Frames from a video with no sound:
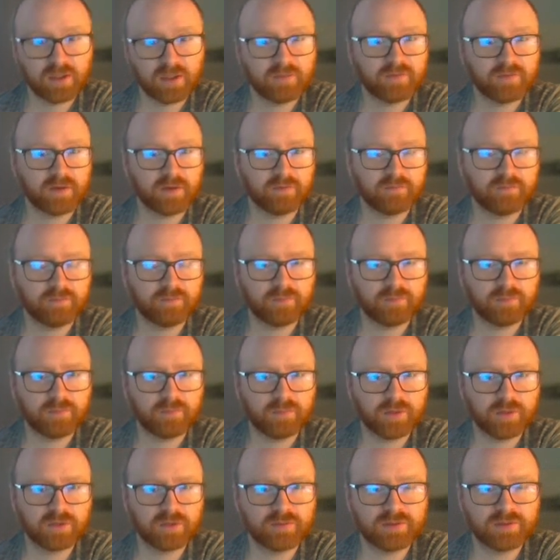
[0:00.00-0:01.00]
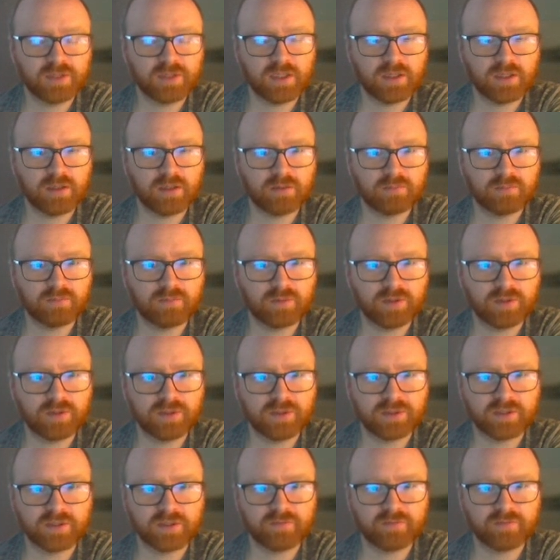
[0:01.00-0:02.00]
If bishop d8, rook
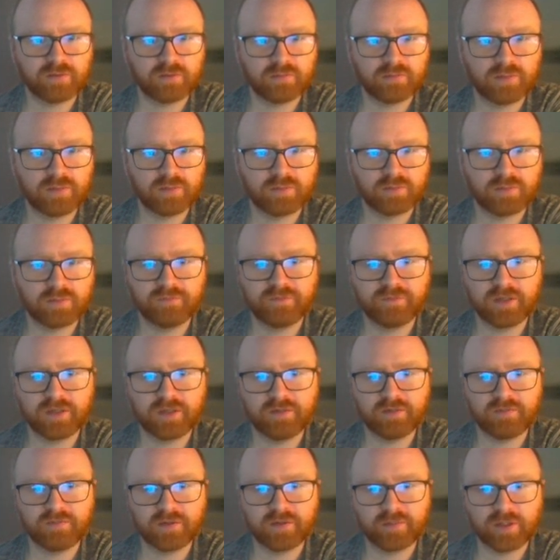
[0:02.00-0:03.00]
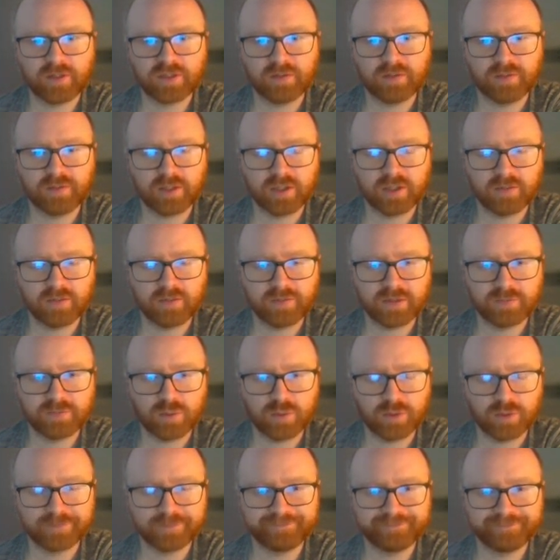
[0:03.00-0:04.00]
e7, bishop b5, then I'm actually picking up this
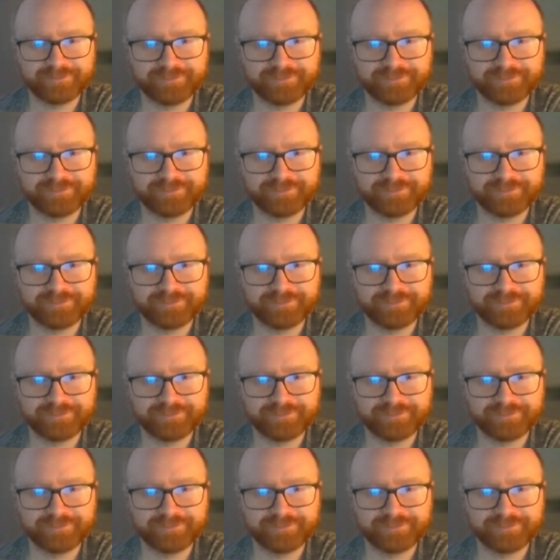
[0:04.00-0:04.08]
pawn.